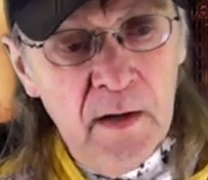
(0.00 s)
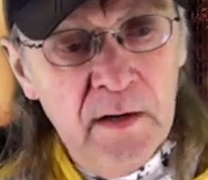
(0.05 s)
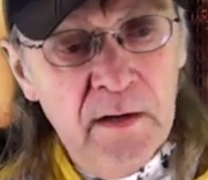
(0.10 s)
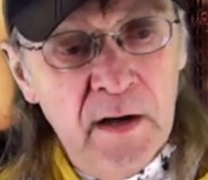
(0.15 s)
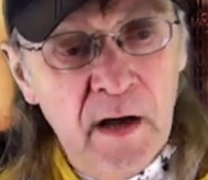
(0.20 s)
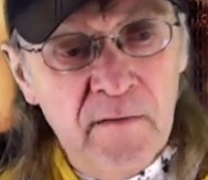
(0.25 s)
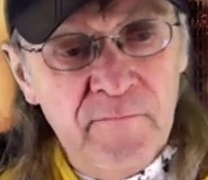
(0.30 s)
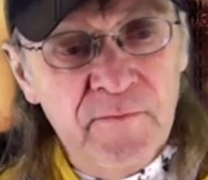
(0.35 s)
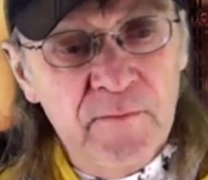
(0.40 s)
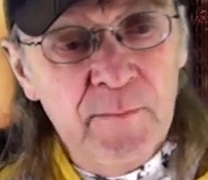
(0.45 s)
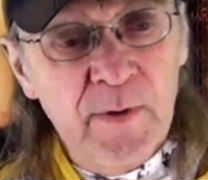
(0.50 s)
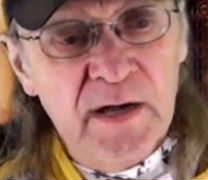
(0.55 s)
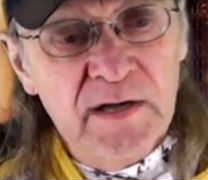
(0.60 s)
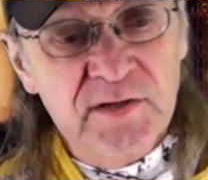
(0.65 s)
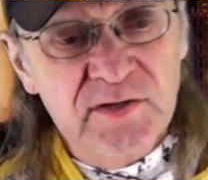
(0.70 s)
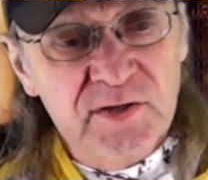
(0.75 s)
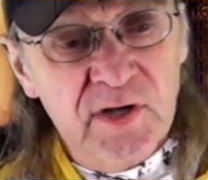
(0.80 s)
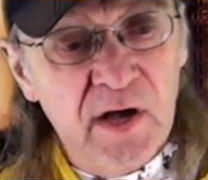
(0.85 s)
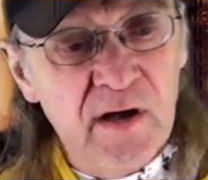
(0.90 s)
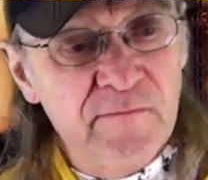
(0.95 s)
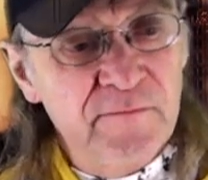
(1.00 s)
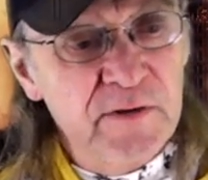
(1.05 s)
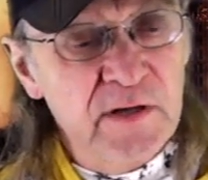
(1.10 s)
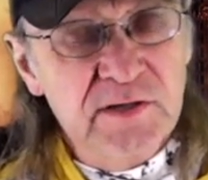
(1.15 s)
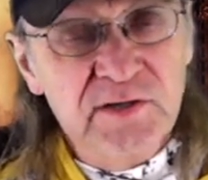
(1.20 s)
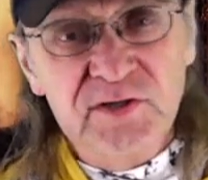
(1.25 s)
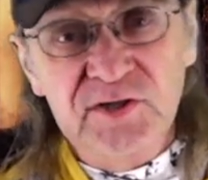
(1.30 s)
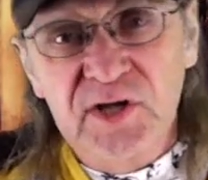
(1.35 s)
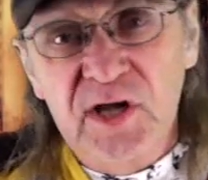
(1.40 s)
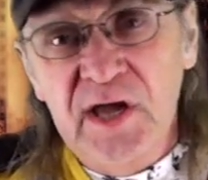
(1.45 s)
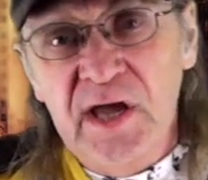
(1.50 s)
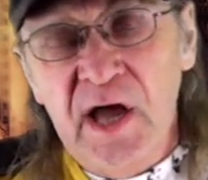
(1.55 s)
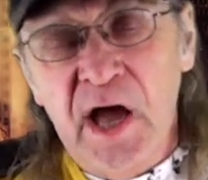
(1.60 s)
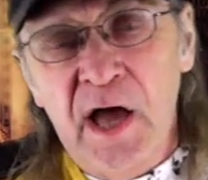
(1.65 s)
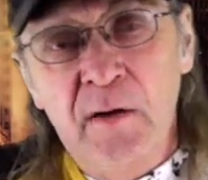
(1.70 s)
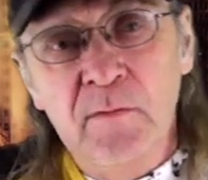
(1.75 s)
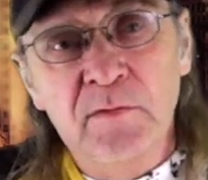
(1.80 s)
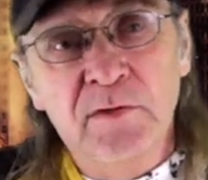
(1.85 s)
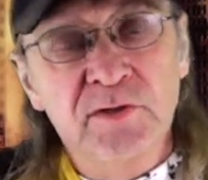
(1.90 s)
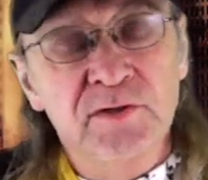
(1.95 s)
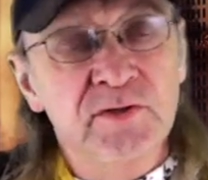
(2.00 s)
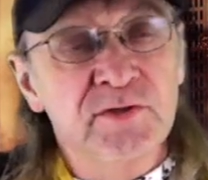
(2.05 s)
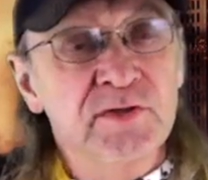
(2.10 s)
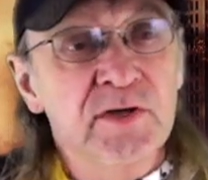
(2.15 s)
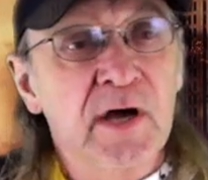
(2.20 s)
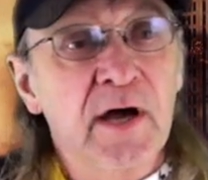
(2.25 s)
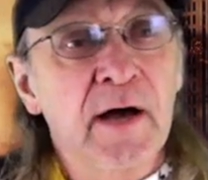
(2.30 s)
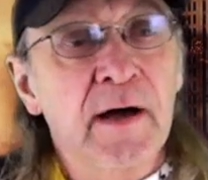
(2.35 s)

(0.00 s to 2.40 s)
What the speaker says: Now for myself, let's say I was